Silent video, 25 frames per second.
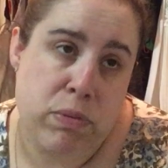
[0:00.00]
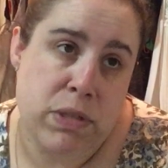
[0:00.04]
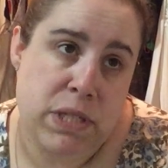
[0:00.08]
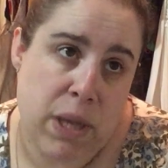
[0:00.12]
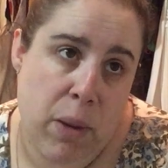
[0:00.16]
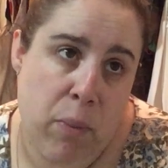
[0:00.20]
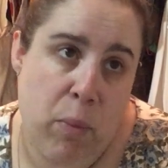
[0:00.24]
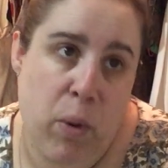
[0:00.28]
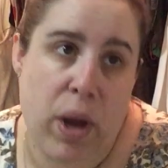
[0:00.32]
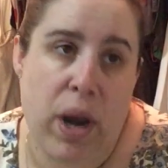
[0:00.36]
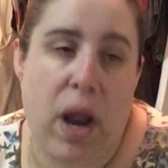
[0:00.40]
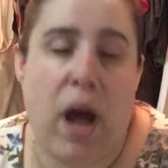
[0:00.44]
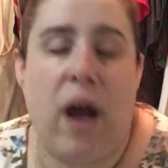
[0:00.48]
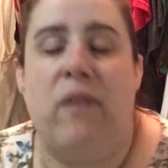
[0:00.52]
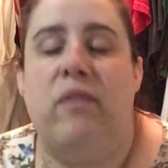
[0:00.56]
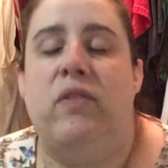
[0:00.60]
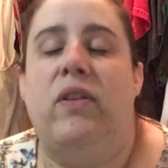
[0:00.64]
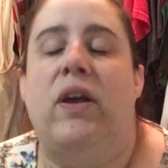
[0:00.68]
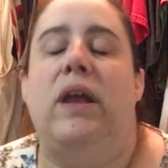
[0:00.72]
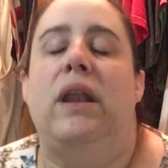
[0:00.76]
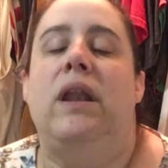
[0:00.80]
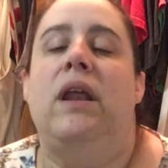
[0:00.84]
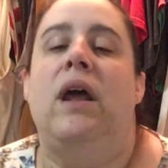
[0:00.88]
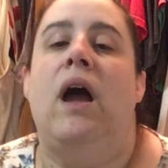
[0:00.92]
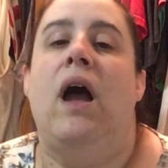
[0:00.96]
somewhat
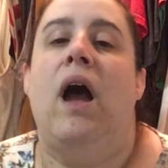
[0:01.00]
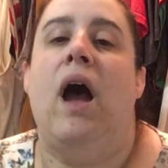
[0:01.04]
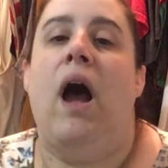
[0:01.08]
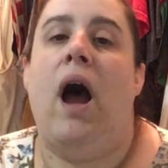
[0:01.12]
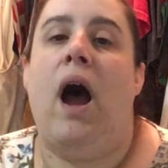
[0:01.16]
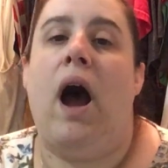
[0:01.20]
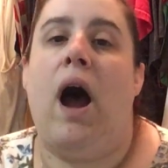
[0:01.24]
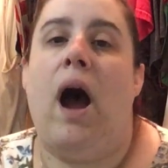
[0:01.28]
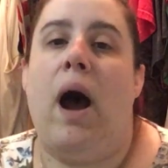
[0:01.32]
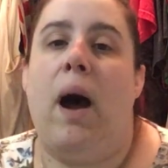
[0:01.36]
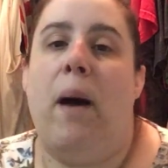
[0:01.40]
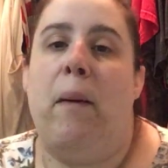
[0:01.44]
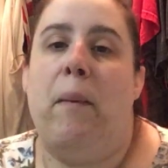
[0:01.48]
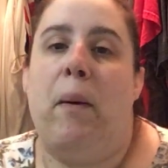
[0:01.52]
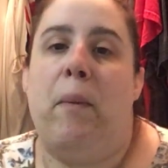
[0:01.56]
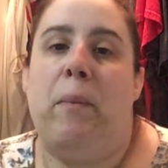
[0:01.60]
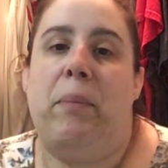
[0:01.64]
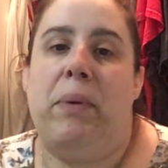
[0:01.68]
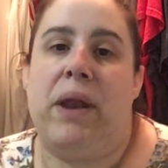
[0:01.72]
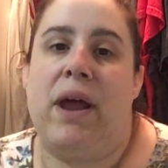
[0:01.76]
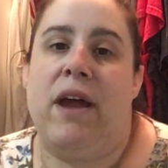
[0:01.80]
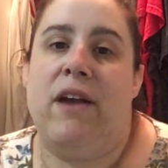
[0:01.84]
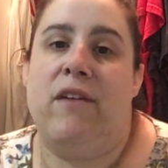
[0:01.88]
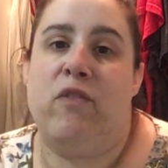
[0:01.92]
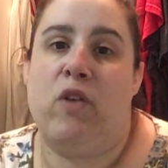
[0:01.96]
often,
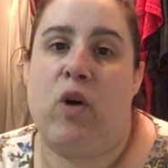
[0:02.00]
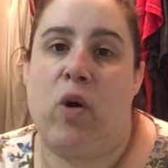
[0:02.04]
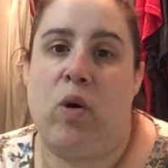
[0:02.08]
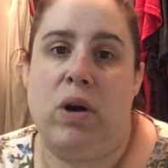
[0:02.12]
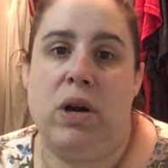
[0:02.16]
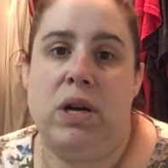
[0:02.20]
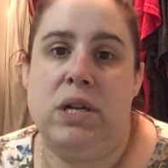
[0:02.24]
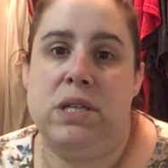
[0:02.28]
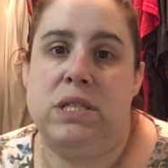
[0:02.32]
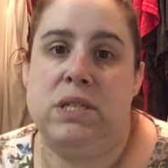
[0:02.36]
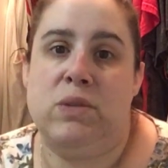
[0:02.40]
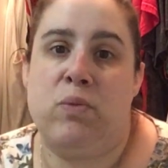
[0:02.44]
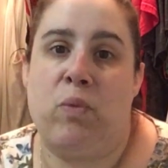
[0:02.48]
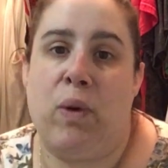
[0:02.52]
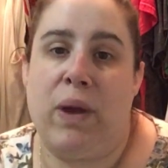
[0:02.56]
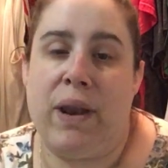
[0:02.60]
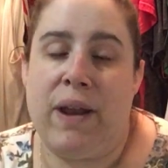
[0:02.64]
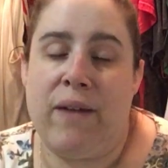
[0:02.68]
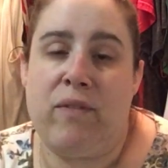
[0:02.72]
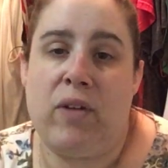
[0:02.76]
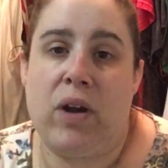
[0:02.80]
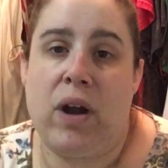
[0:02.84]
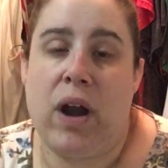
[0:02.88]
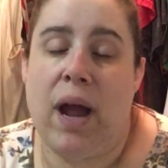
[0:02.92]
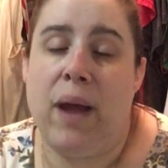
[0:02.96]
but I, of course,
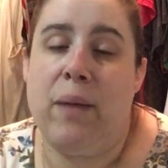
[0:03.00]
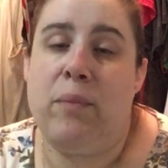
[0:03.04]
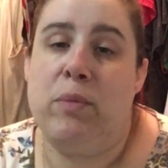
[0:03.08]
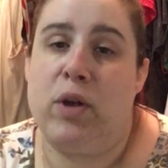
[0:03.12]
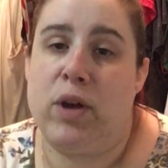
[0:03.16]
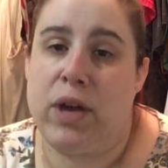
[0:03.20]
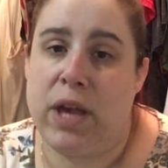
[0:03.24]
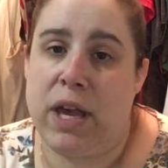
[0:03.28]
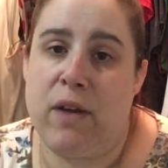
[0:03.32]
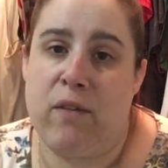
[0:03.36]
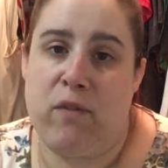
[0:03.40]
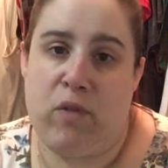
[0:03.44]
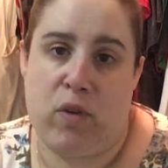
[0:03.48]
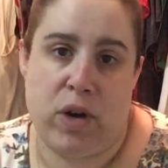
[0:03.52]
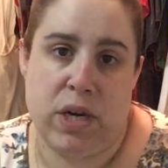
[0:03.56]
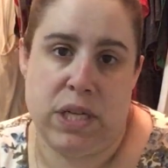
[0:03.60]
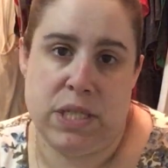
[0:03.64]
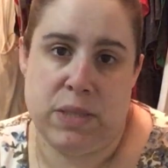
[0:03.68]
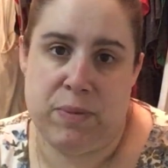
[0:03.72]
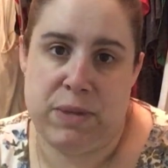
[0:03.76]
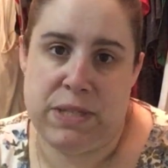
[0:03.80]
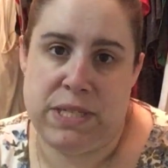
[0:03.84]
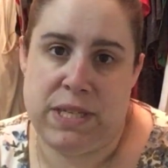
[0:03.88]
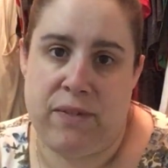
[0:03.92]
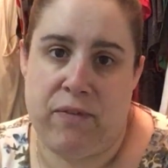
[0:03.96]
whenever I'm looking for a
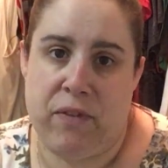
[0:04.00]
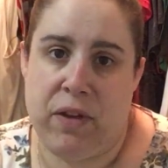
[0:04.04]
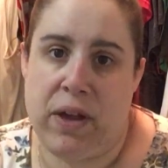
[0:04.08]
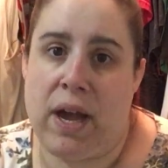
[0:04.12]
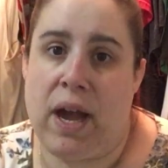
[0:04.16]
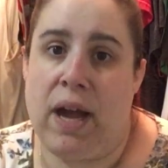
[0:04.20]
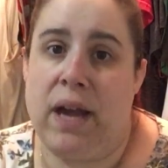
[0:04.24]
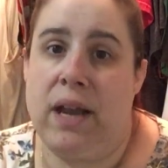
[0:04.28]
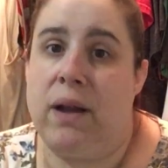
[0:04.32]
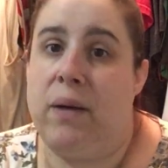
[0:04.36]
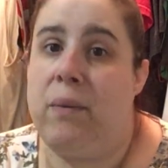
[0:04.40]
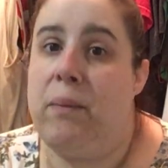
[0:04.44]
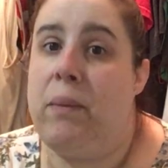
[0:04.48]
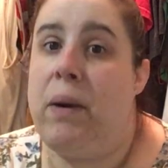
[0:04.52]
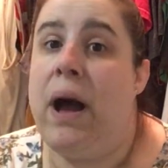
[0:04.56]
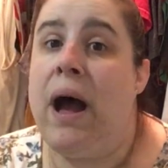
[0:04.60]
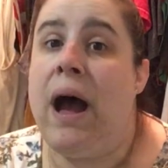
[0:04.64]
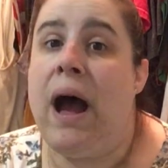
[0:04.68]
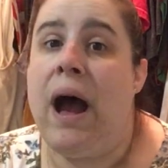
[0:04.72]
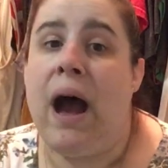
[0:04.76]
specific item,